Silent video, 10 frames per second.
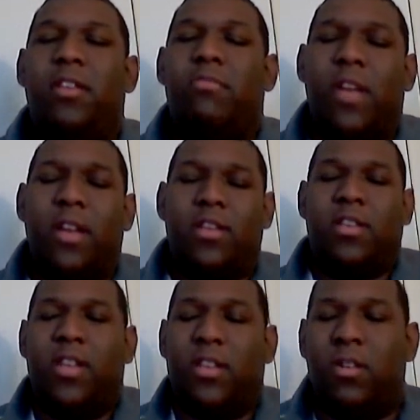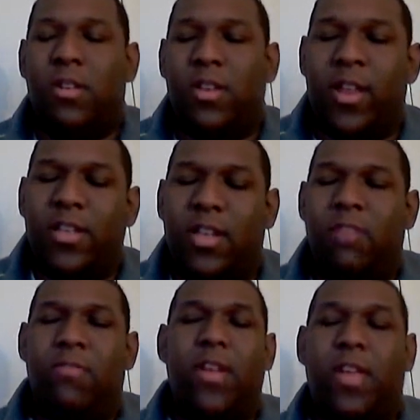We get to see certain things. I
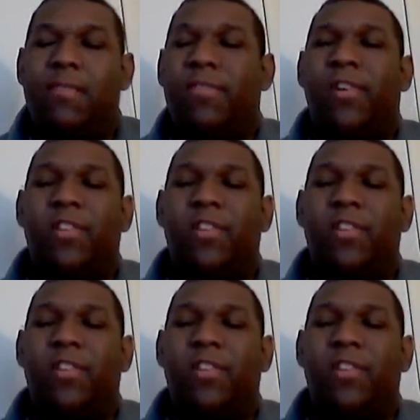don't want to give